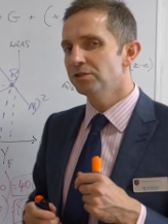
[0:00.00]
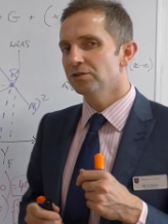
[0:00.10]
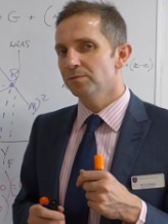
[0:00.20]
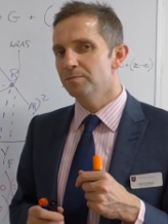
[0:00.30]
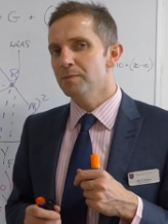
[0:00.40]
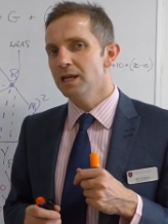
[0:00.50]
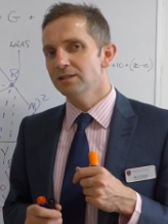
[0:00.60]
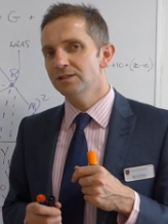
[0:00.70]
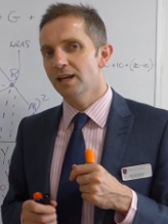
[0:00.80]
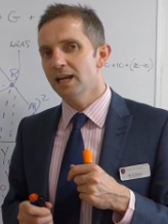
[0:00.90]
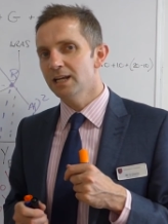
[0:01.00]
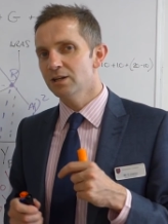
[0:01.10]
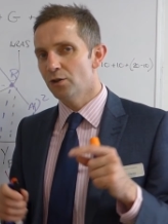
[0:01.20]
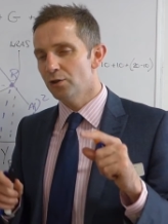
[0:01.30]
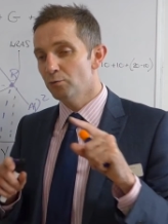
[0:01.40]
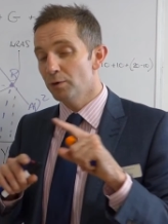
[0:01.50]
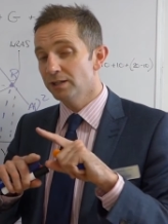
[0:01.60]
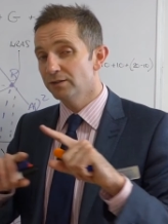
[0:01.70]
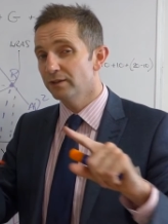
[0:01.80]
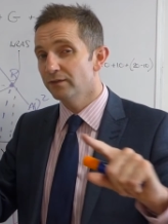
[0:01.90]
to maintain the
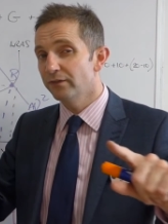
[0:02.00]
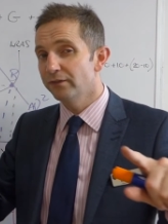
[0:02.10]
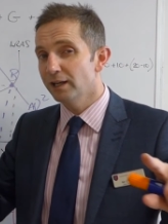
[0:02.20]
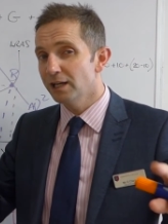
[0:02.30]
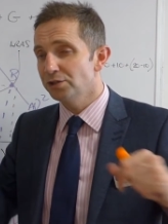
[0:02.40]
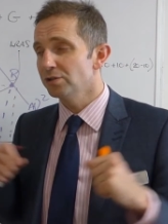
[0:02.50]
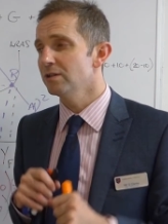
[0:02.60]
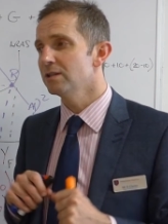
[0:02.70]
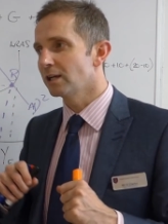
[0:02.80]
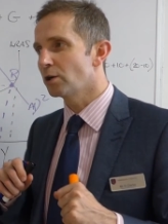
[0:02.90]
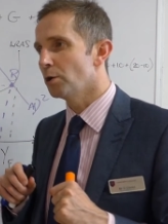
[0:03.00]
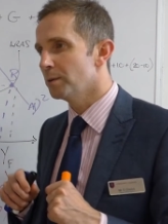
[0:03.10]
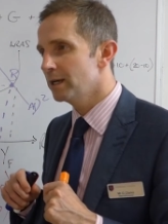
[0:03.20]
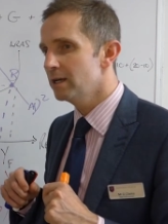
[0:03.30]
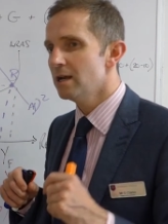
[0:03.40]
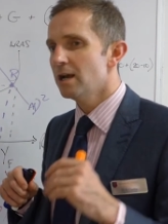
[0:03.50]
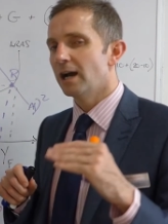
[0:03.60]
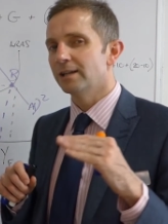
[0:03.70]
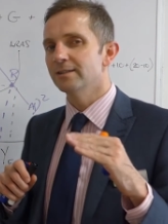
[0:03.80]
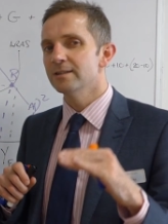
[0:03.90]
rate of inflation in the economy
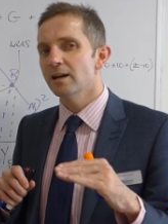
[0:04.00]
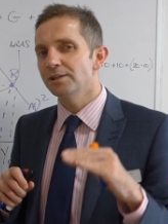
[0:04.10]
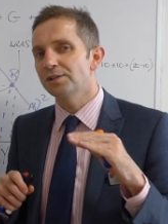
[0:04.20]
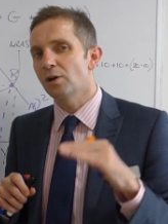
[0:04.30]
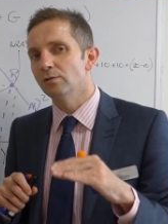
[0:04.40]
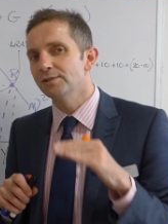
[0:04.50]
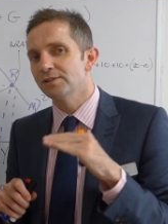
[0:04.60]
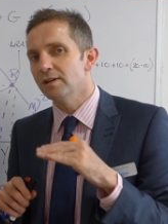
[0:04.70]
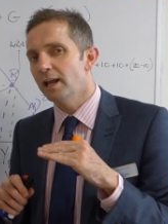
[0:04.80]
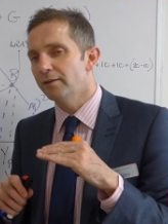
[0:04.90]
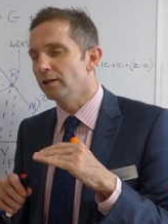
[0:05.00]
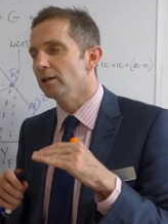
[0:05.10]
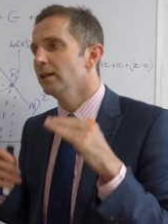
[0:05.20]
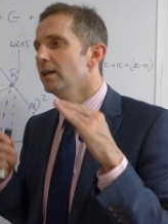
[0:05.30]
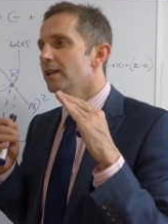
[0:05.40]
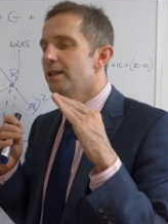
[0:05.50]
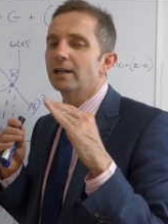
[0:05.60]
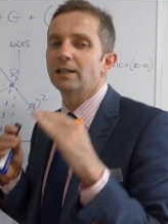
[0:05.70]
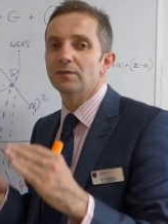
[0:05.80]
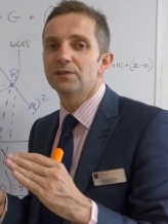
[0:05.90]
at a nice constant level.
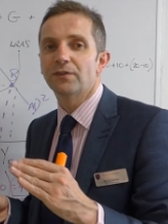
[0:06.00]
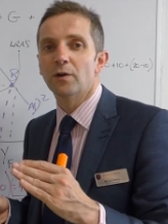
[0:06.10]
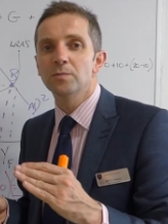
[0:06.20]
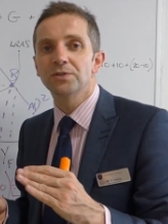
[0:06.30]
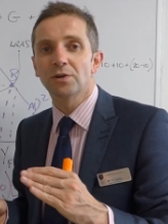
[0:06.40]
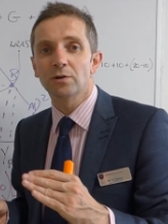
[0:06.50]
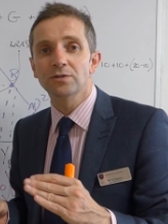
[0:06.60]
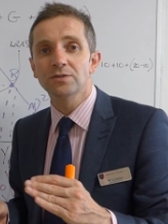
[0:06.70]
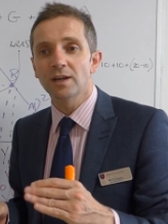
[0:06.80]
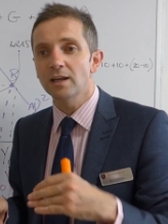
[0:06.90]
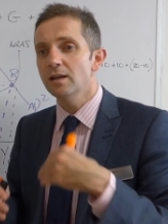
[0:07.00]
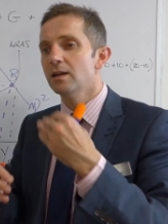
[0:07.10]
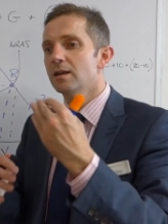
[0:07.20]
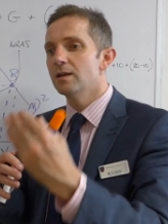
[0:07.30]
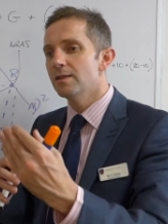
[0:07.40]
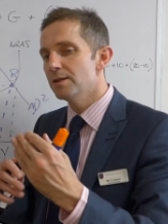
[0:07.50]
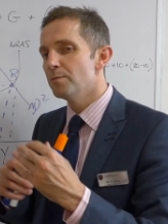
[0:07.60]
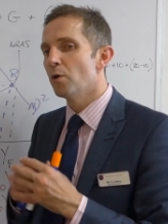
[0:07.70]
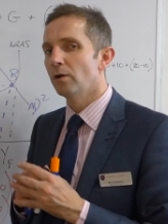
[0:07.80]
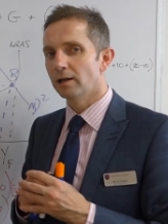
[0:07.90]
That gives firms certainty, they're
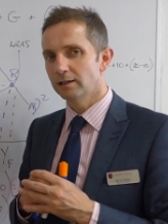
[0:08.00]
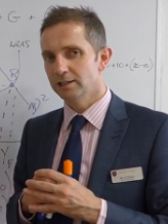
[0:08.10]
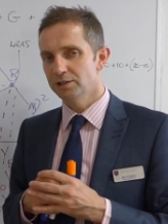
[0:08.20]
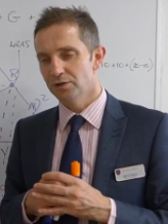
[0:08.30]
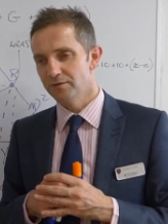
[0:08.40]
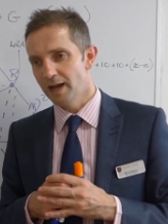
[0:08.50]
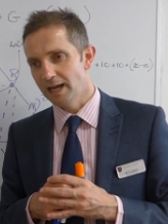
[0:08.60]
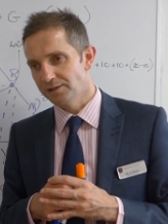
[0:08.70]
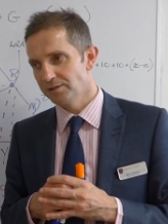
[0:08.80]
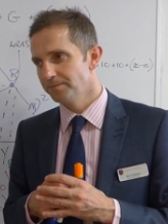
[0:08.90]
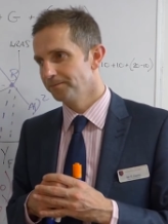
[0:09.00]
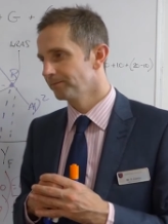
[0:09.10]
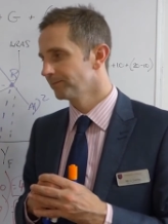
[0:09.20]
more likely to invest.